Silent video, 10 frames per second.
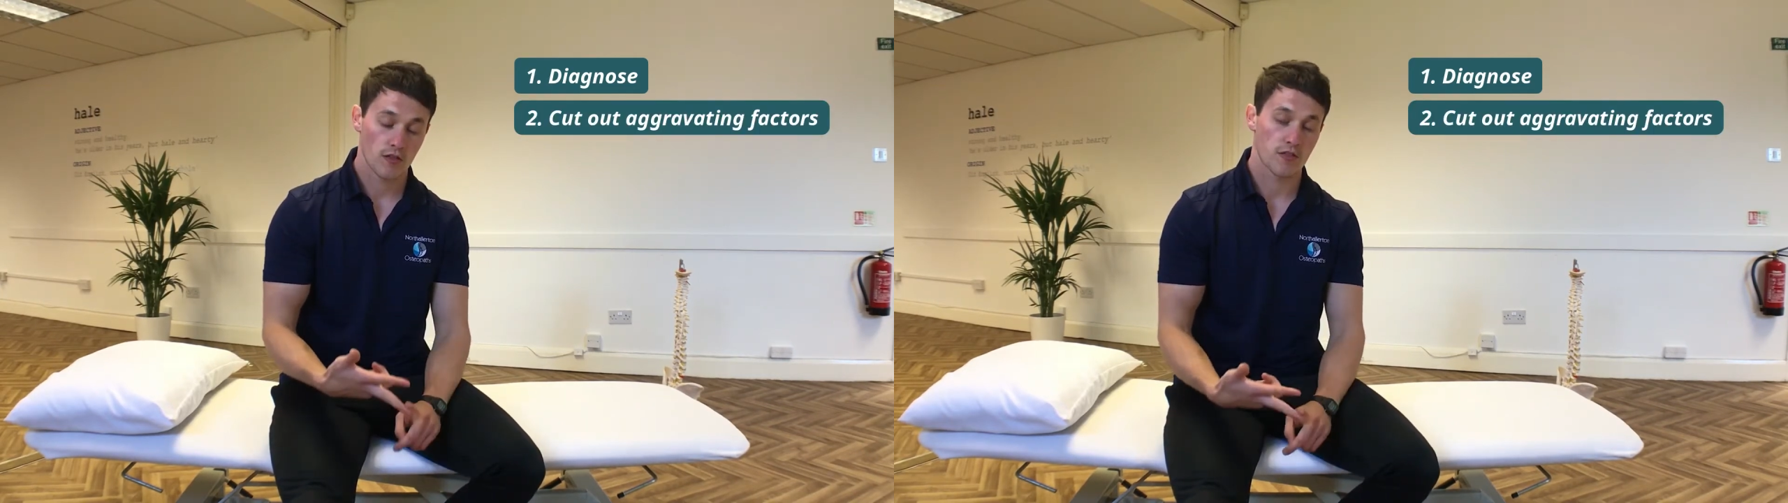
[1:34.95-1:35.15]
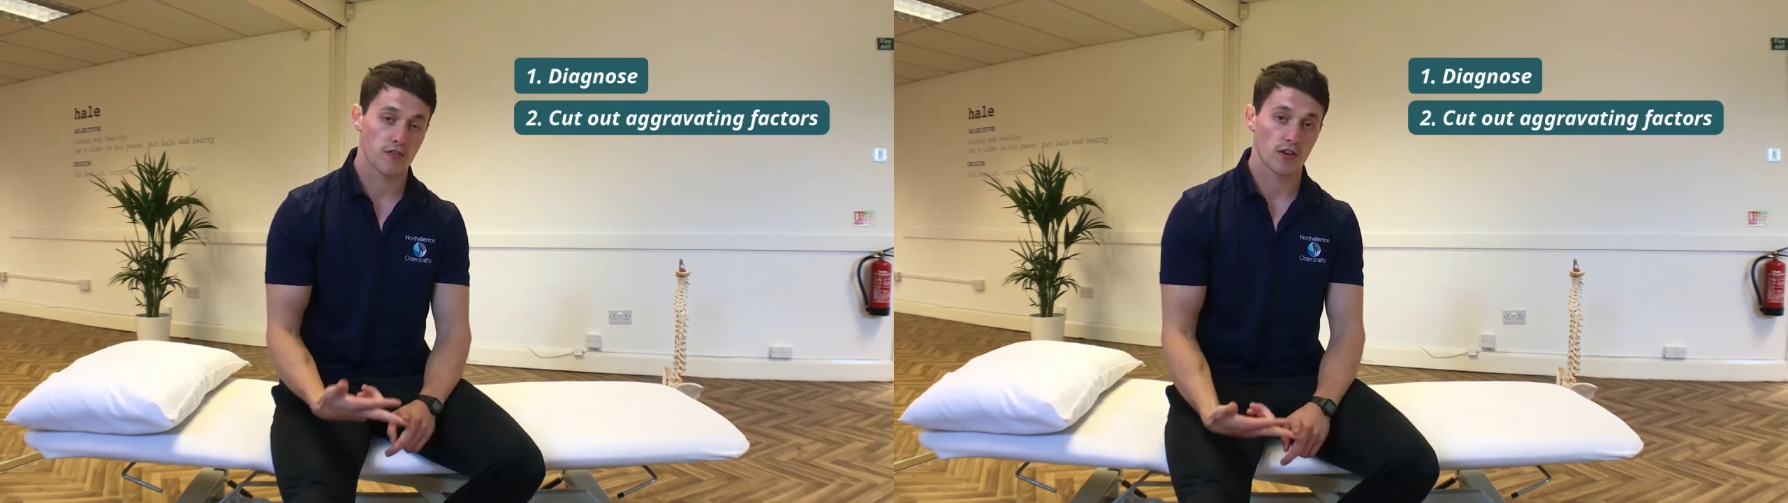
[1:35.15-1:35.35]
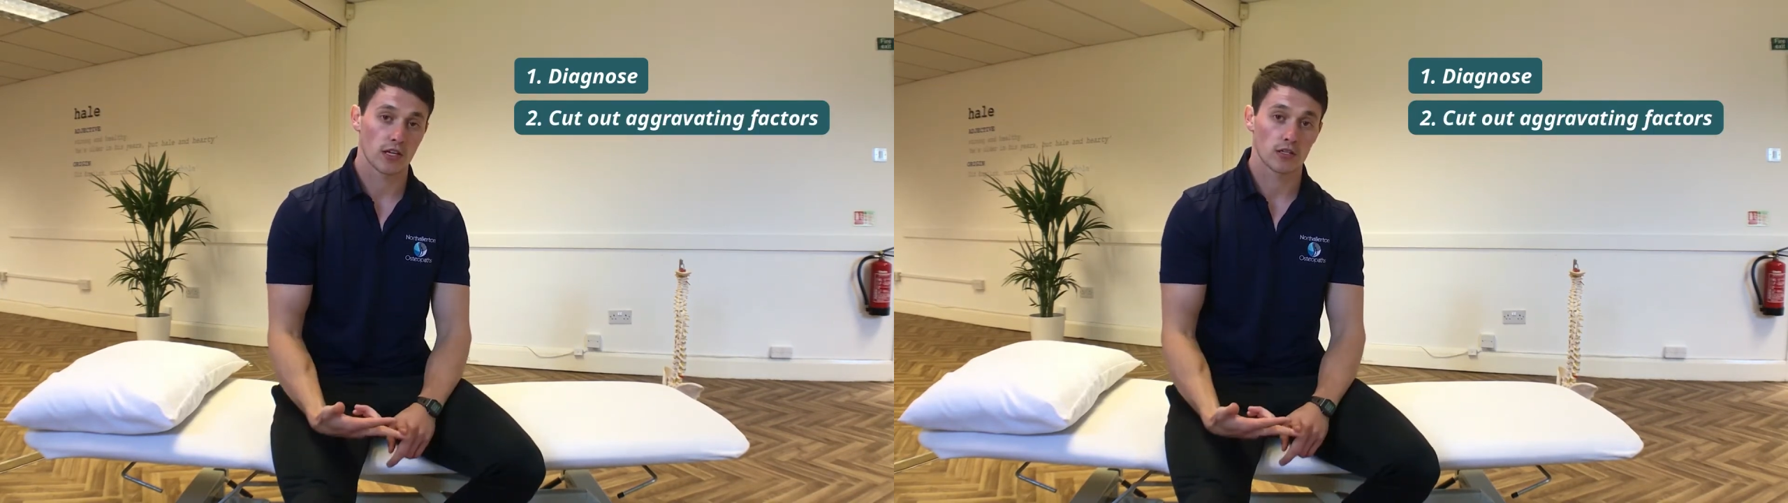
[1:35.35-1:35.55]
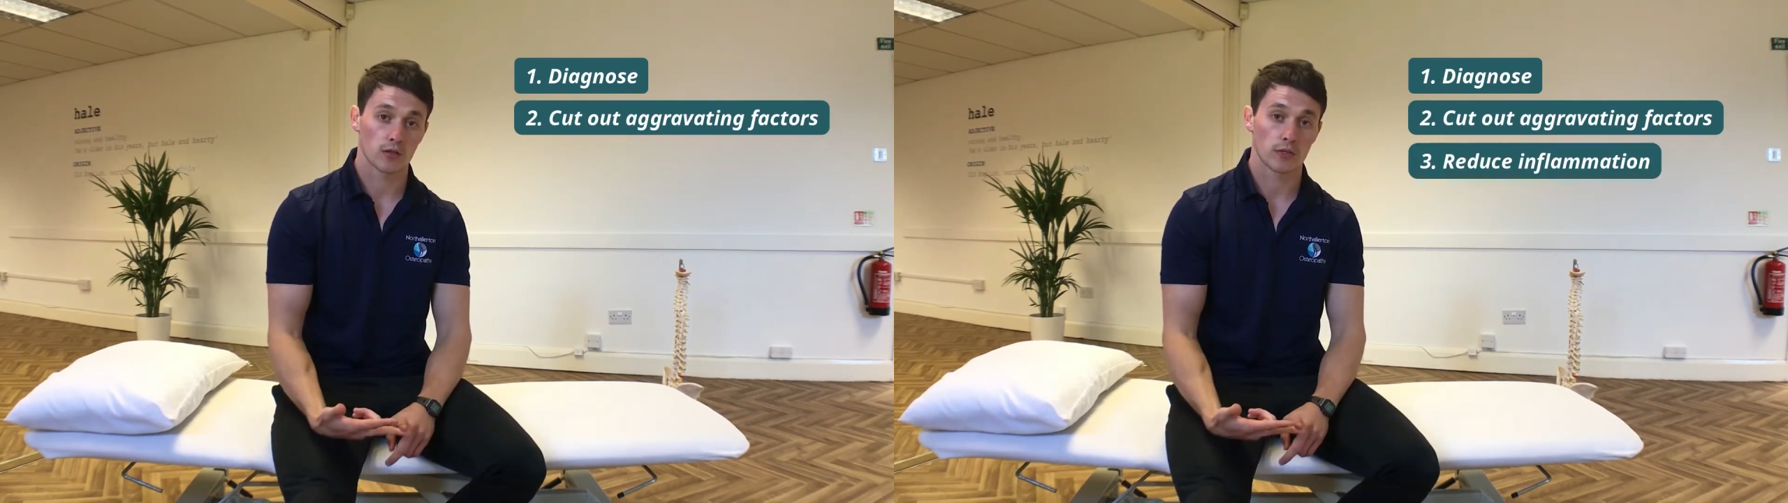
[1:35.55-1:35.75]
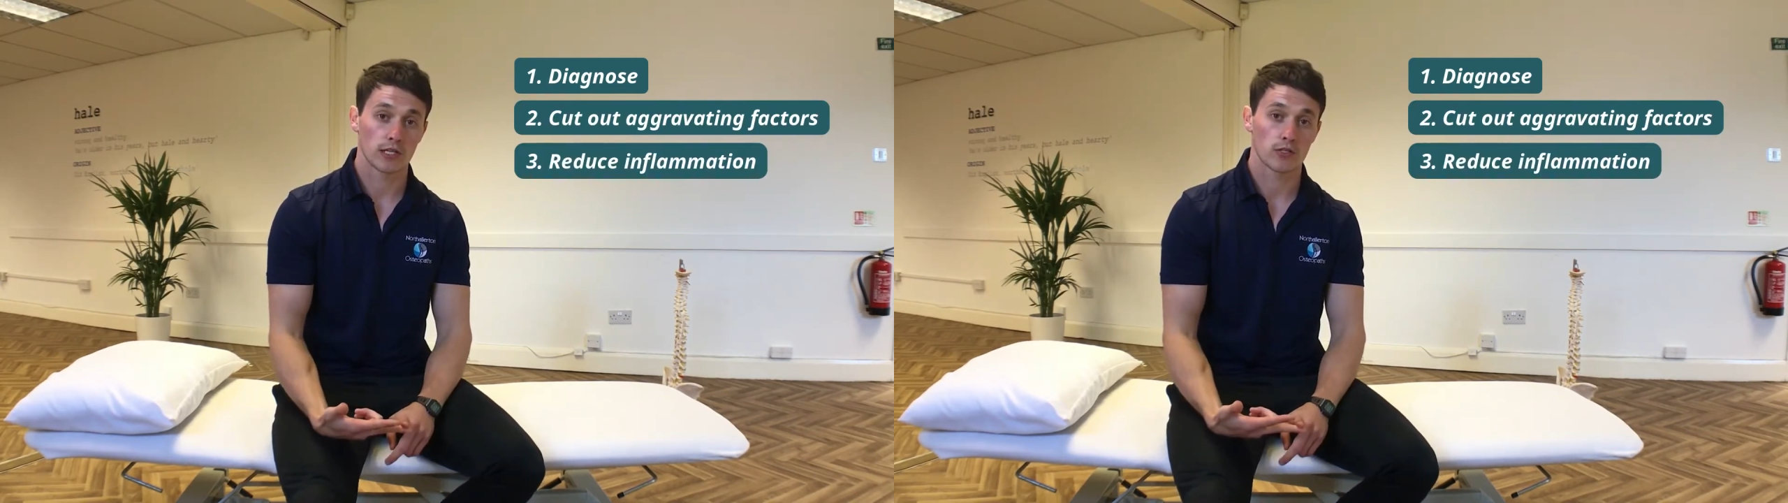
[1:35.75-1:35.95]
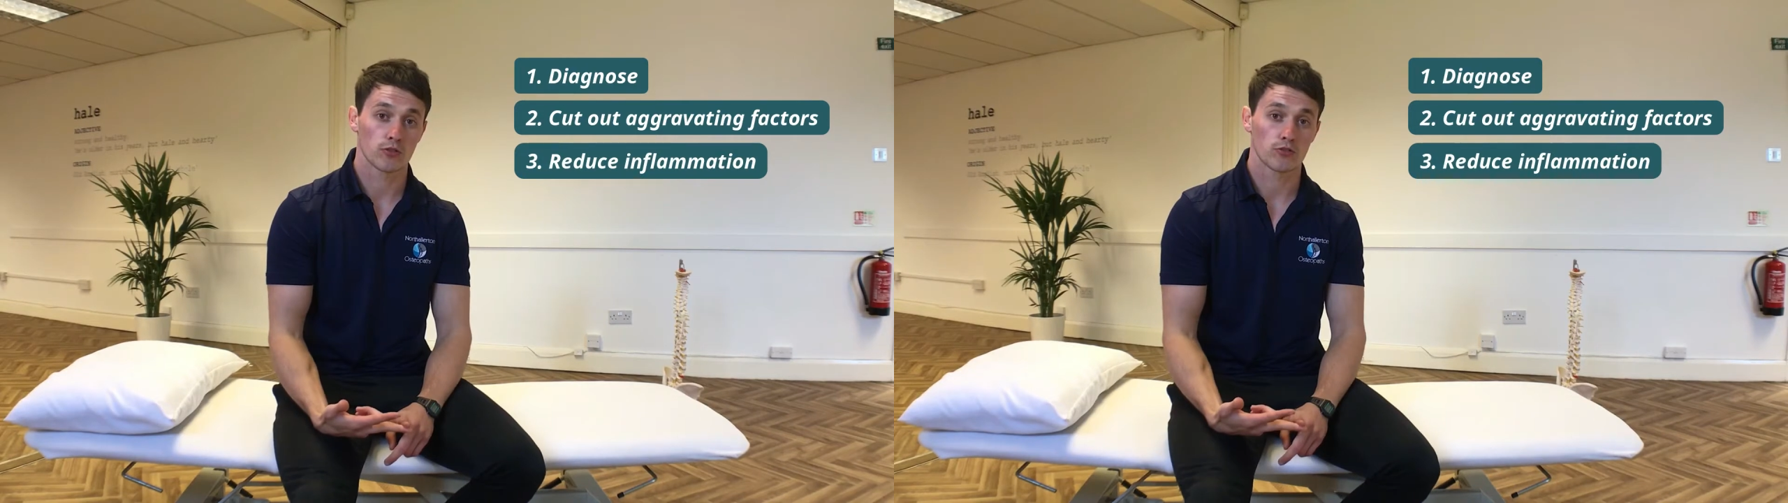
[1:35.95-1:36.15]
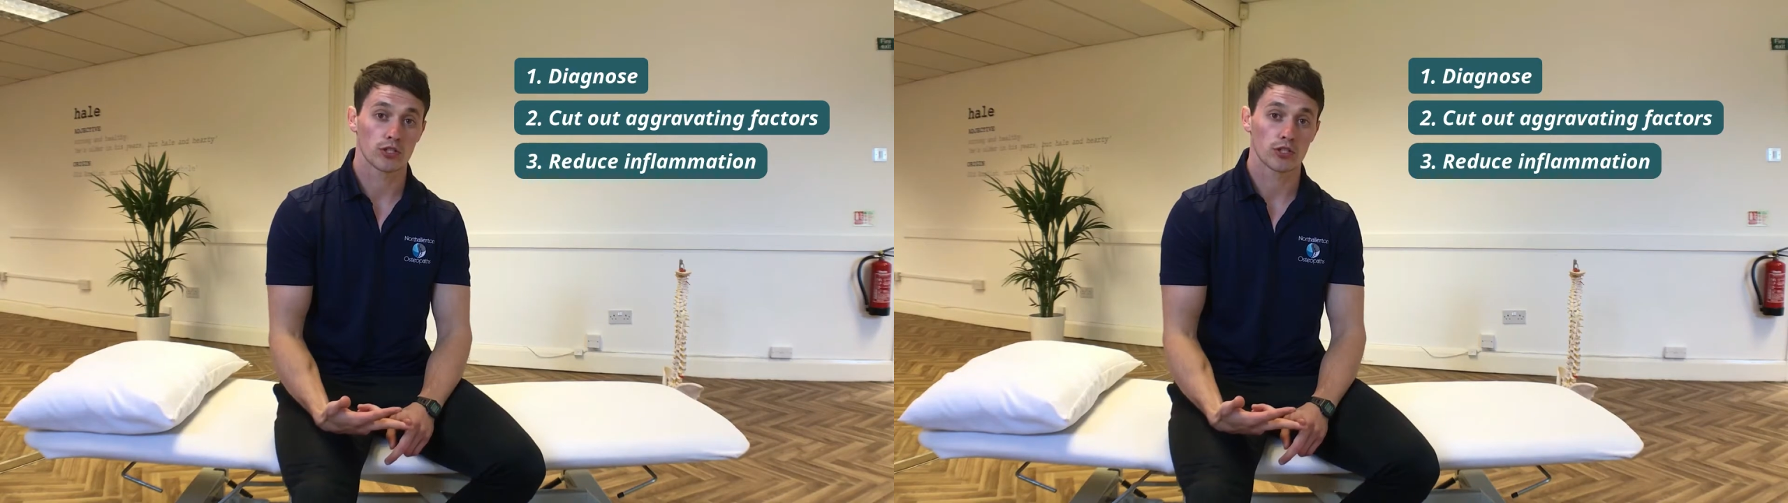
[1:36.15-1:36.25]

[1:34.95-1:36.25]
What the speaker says: 3, we need to